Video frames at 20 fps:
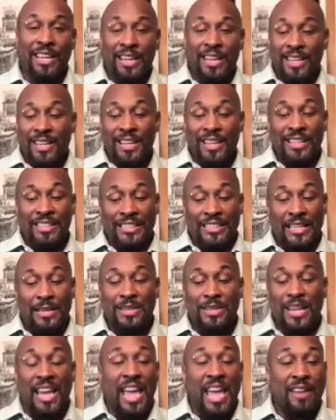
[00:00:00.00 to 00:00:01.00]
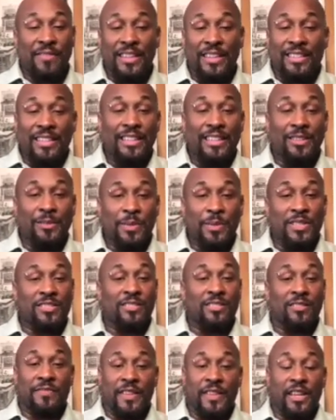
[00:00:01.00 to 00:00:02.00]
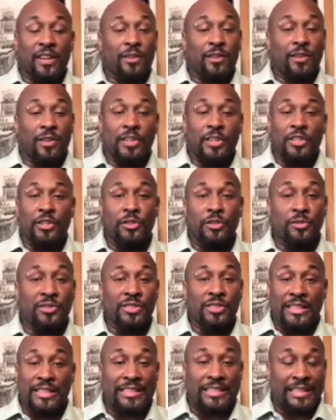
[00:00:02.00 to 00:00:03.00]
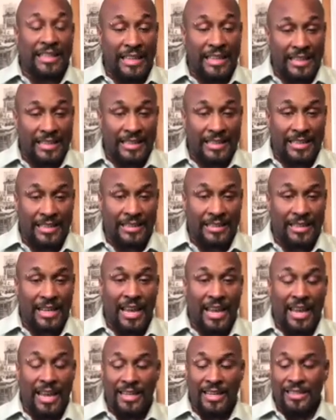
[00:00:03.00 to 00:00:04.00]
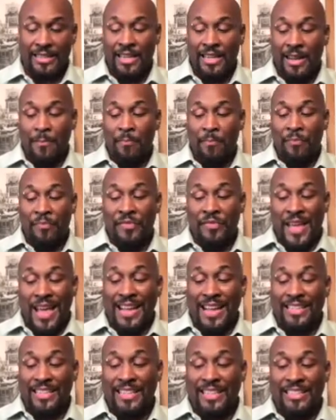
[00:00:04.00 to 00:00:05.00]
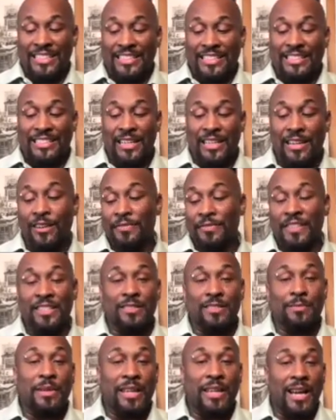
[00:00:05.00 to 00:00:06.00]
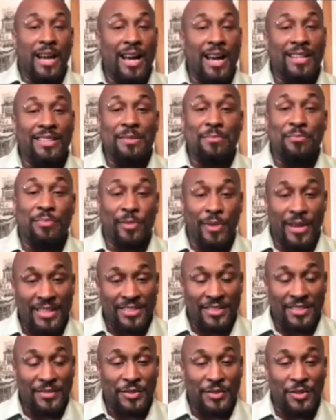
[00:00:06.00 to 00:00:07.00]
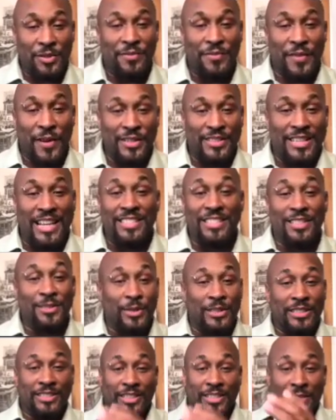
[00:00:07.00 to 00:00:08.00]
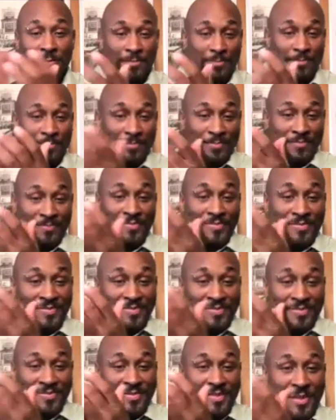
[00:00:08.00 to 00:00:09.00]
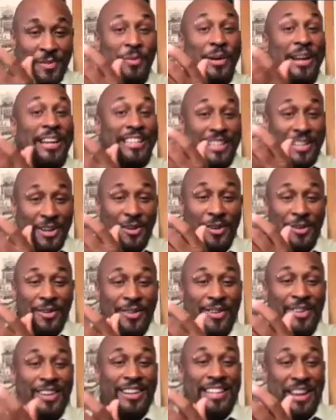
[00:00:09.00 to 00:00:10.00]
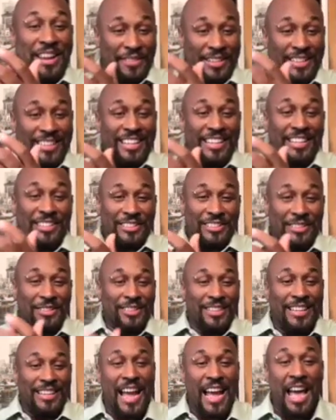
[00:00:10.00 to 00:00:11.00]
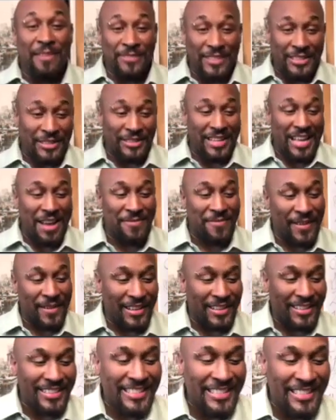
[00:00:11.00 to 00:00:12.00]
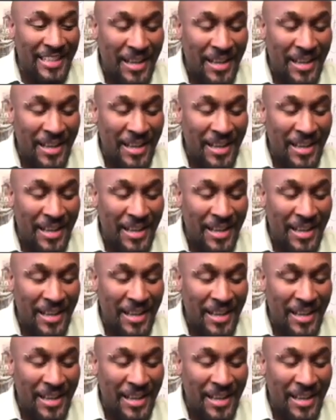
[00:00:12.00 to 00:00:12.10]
it seems like everything you put your finger on, you succeed in, and that in itself is beyond impressive. So first, I just wanted to way to go on everything you're doing. I have to do that first.